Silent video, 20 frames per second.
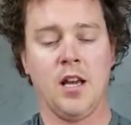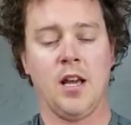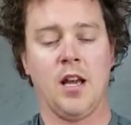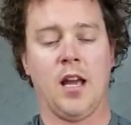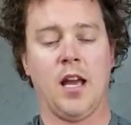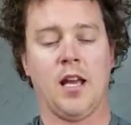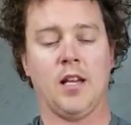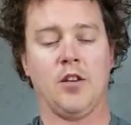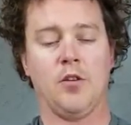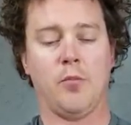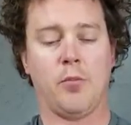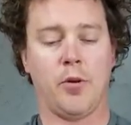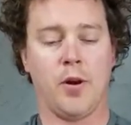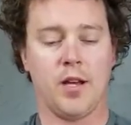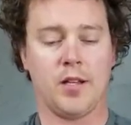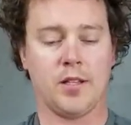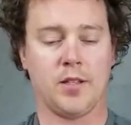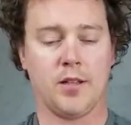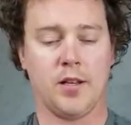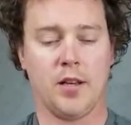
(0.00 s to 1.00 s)
and you
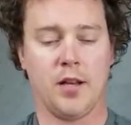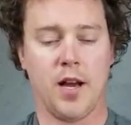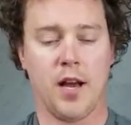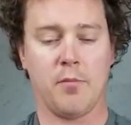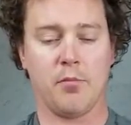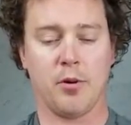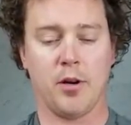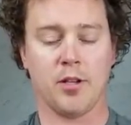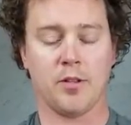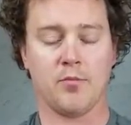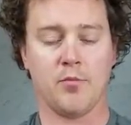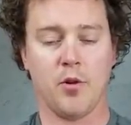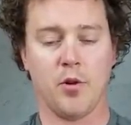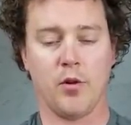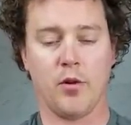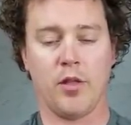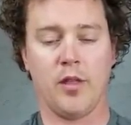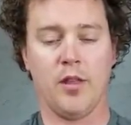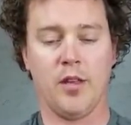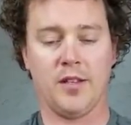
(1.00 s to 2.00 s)
press. I press more
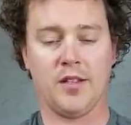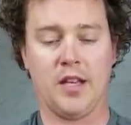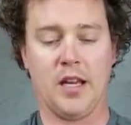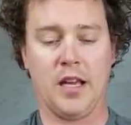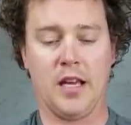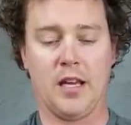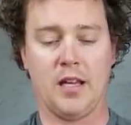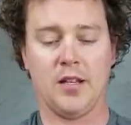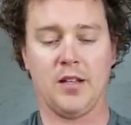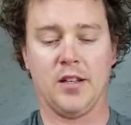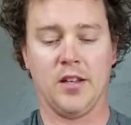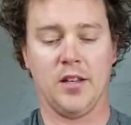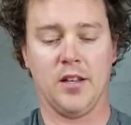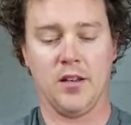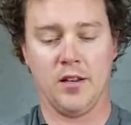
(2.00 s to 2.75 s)
with this hand.